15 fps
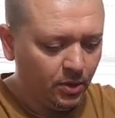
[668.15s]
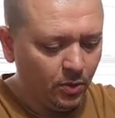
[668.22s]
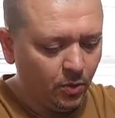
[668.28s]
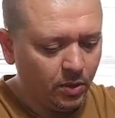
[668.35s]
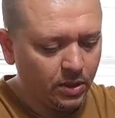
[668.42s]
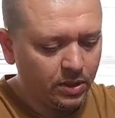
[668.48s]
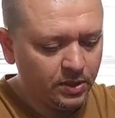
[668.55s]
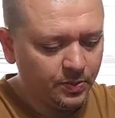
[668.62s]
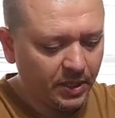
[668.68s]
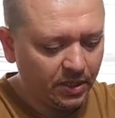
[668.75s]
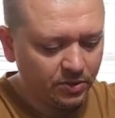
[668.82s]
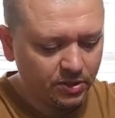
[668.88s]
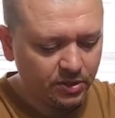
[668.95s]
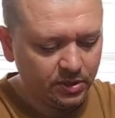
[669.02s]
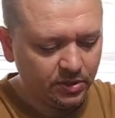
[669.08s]
one of these
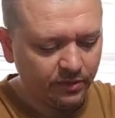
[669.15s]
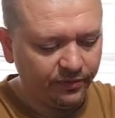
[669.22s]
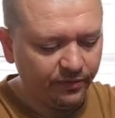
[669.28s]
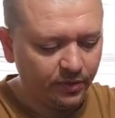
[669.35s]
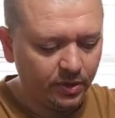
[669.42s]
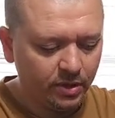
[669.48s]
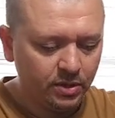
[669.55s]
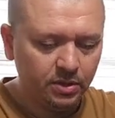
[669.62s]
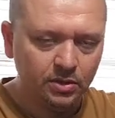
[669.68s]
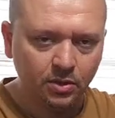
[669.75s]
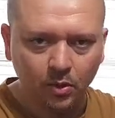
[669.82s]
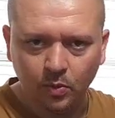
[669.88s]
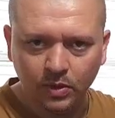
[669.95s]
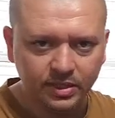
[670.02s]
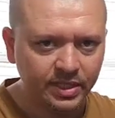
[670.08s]
pouches in the front is
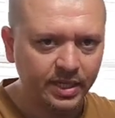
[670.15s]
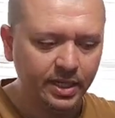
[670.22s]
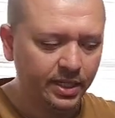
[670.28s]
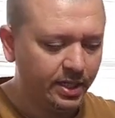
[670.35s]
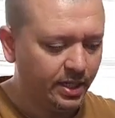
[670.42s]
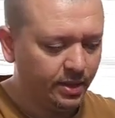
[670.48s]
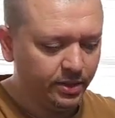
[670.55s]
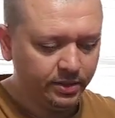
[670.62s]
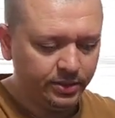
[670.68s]
always dedicated